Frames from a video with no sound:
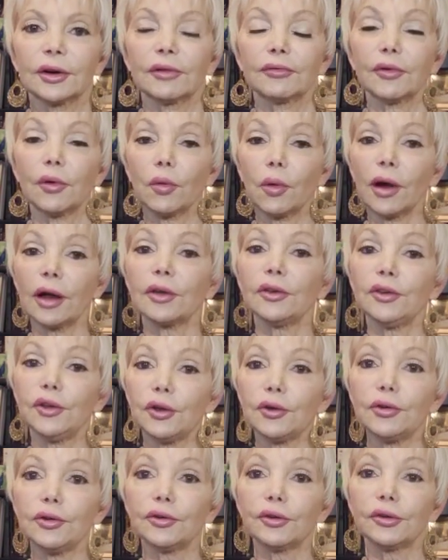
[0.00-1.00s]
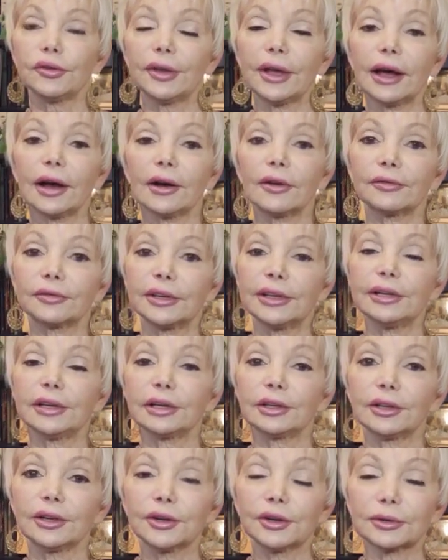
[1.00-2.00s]
for what you yourself need to
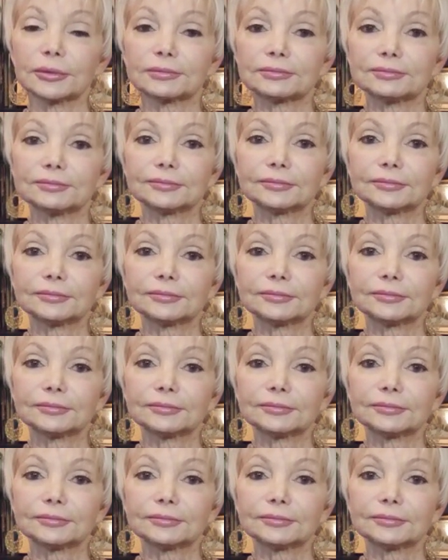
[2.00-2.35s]
learn.